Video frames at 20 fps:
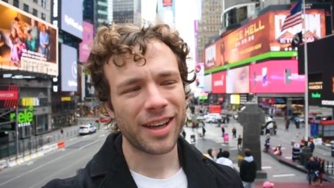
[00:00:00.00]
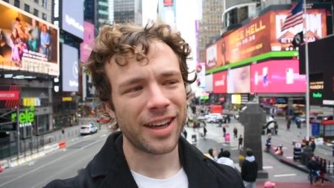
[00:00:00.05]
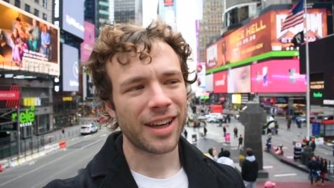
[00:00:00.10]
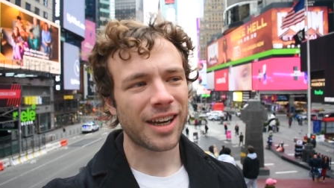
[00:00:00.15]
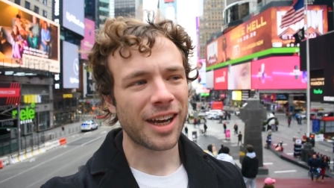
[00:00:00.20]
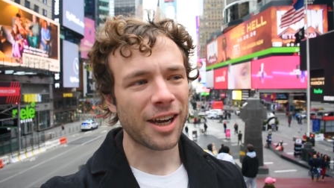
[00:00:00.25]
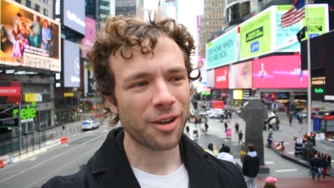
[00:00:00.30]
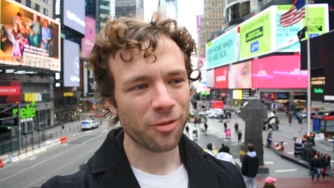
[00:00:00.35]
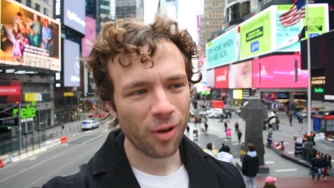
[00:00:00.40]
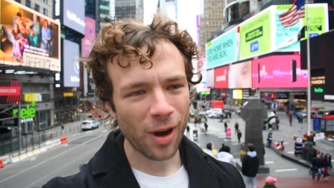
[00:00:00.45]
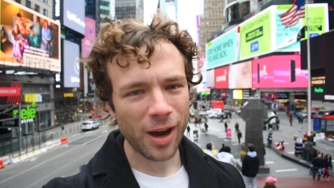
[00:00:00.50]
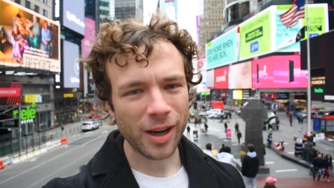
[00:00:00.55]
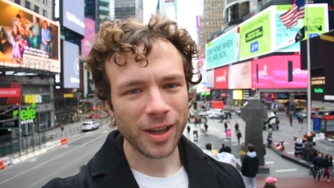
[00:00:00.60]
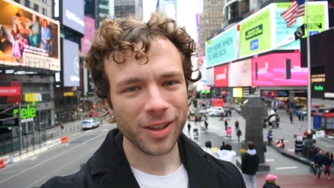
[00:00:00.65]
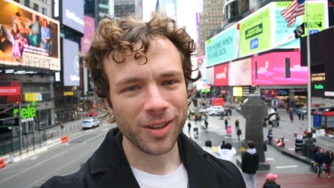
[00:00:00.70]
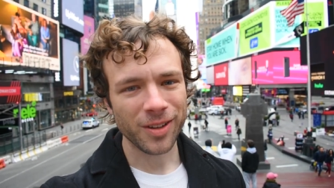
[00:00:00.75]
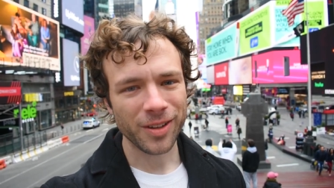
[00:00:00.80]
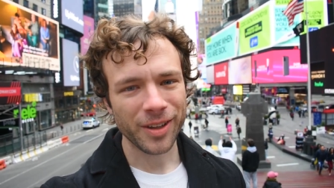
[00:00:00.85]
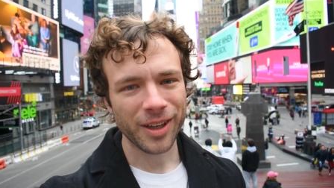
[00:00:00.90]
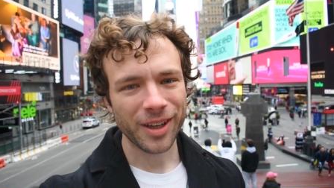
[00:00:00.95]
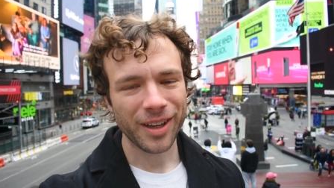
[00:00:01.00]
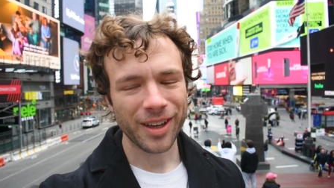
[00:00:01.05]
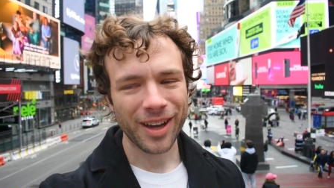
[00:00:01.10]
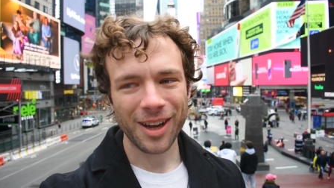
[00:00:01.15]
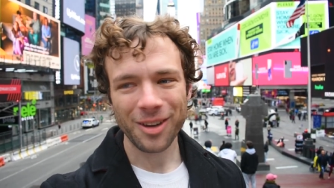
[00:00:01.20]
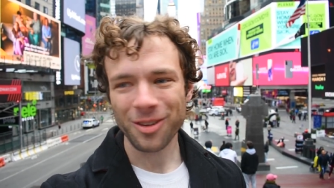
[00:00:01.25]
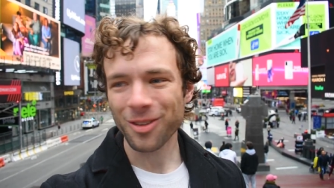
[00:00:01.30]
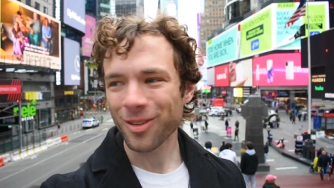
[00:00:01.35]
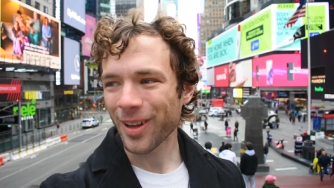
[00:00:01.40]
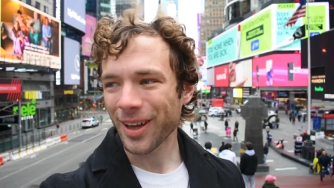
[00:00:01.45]
and ironically
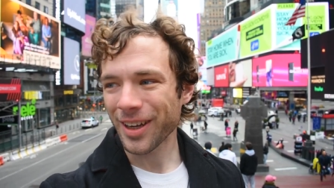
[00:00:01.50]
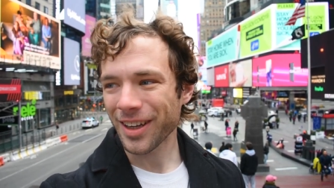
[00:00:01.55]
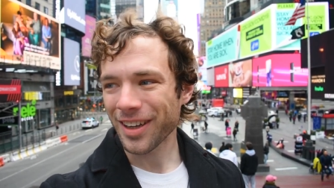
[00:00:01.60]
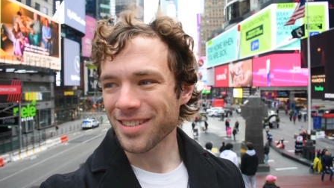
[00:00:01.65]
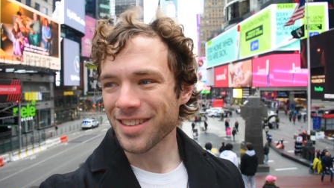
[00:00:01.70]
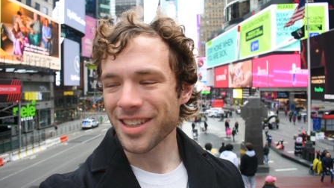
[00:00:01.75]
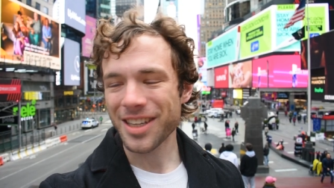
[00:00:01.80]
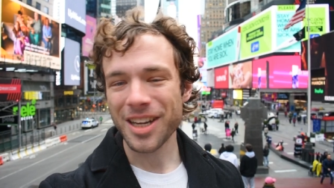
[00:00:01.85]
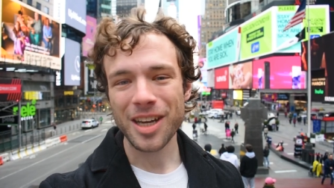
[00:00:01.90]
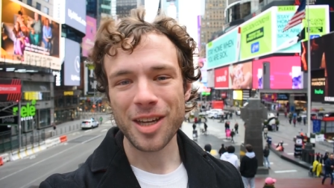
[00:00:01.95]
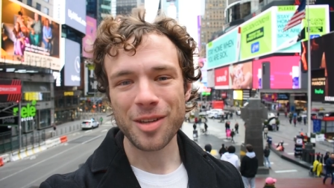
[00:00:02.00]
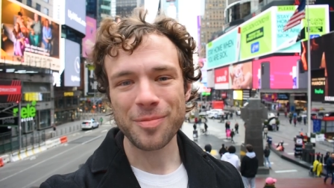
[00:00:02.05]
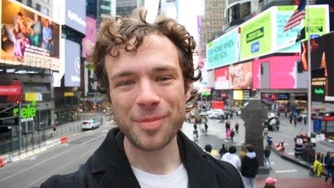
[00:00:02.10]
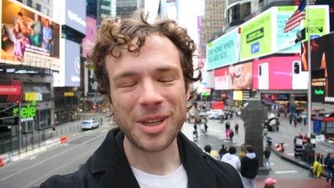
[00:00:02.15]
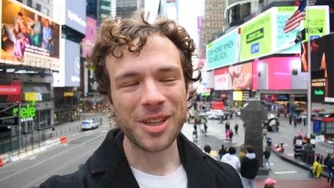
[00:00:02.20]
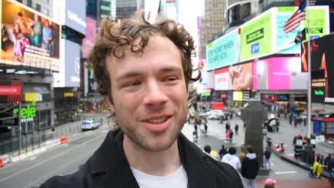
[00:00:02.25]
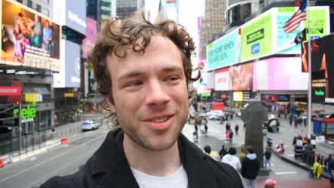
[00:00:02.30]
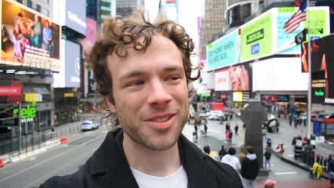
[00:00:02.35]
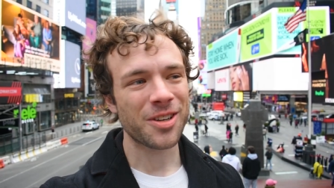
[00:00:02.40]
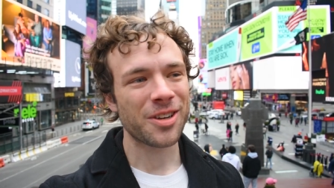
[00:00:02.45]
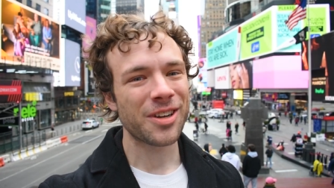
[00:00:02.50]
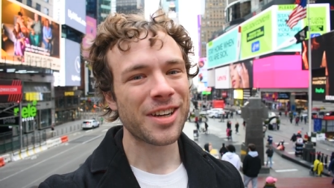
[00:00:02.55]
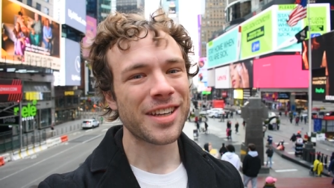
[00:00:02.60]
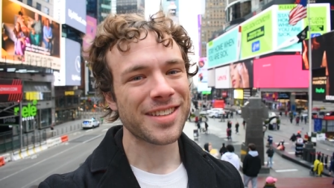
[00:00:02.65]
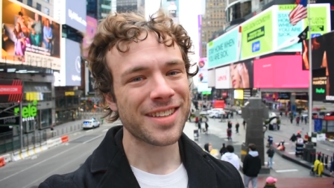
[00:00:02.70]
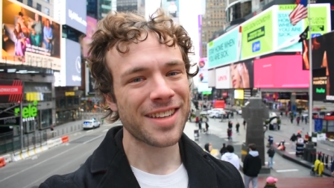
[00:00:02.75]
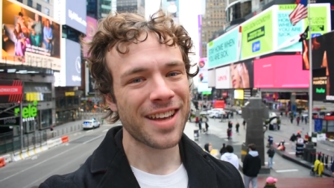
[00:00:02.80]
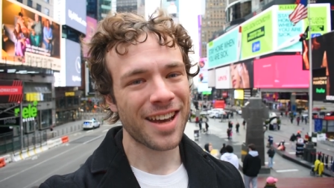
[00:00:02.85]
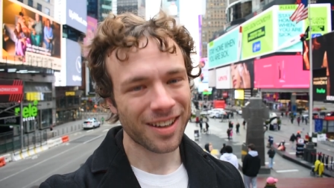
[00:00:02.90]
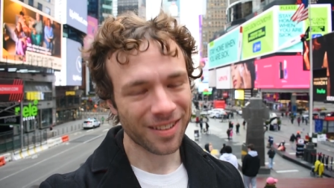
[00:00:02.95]
I don't like it today because there is
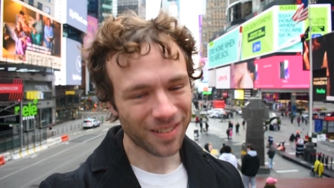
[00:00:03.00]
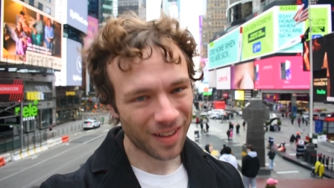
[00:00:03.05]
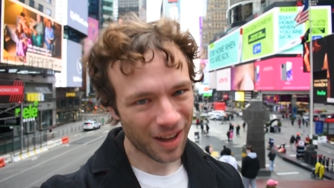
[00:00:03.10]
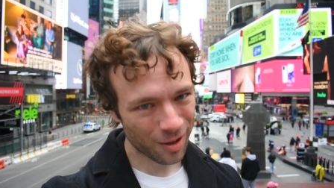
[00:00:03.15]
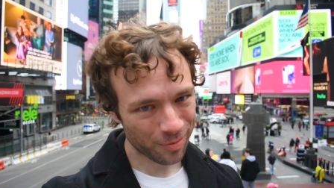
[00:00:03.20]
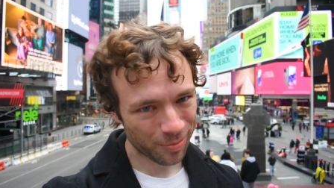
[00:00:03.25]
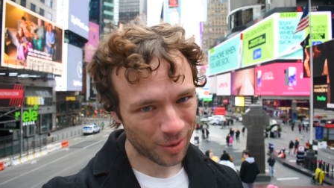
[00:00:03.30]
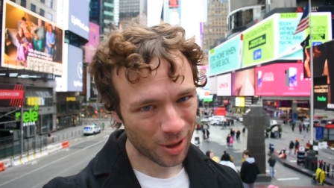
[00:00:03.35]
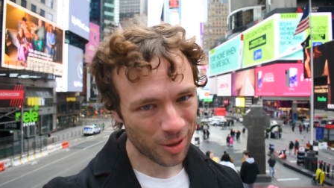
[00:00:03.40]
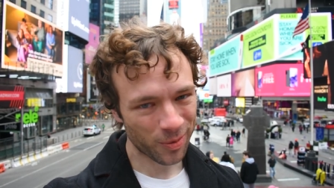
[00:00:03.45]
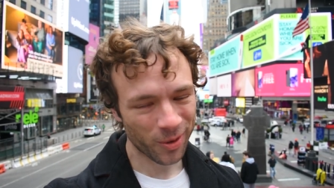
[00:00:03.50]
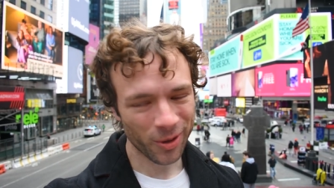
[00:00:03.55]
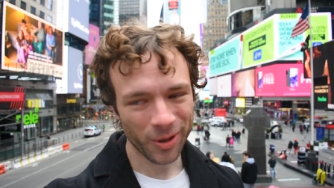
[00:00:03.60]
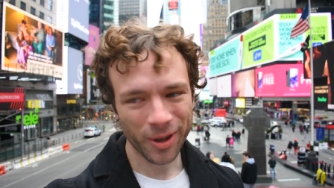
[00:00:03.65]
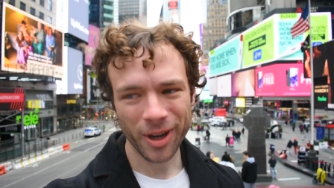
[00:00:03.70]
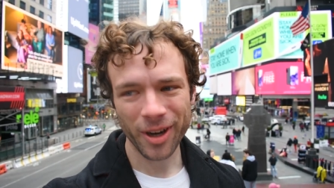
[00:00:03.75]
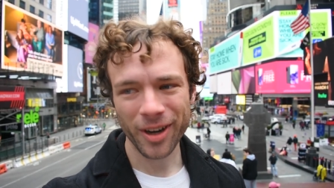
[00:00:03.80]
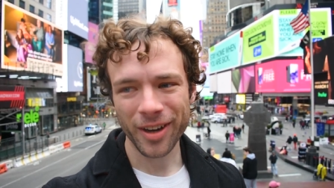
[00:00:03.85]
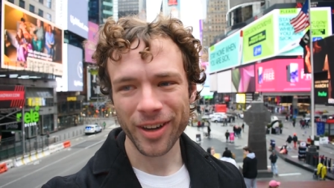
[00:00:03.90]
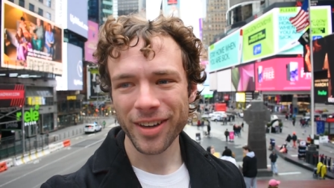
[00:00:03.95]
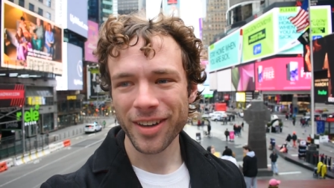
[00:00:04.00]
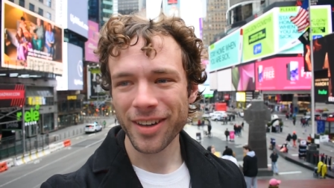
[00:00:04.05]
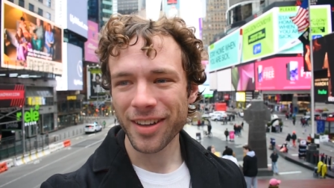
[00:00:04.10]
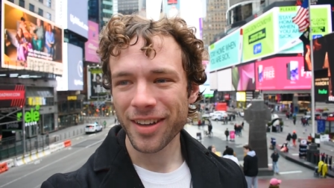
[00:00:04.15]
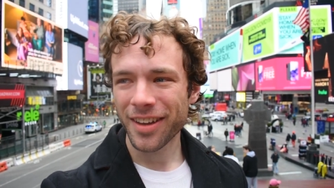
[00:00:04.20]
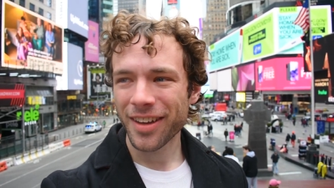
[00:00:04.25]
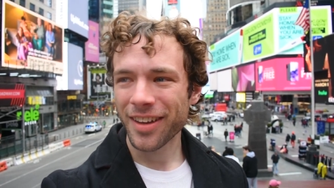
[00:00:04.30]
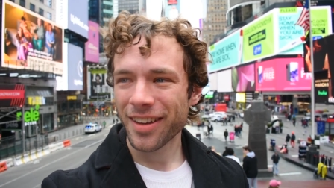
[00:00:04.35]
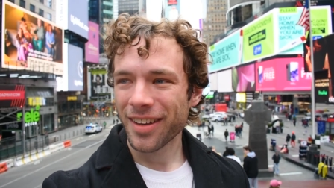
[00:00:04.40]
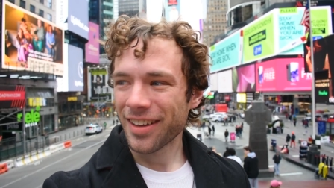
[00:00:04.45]
not a lot of people
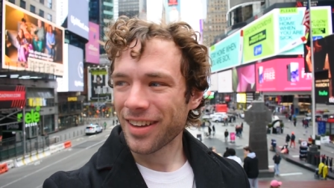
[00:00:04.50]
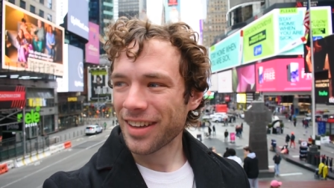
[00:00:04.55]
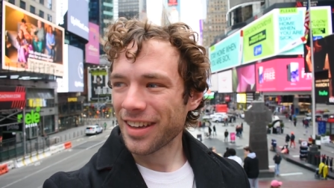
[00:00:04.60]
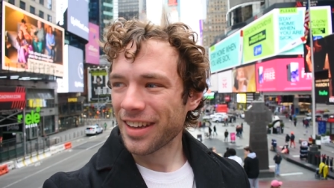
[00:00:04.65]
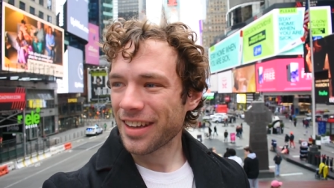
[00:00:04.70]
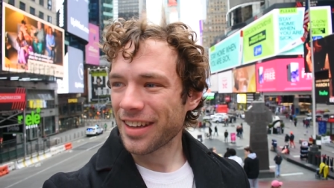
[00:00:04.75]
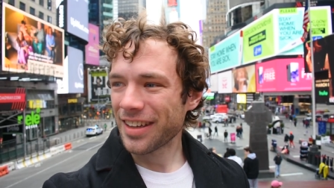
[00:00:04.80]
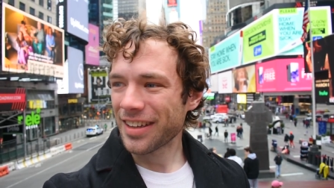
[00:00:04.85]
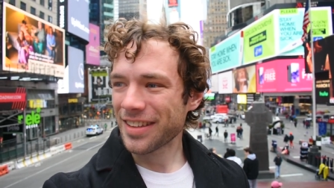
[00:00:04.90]
here.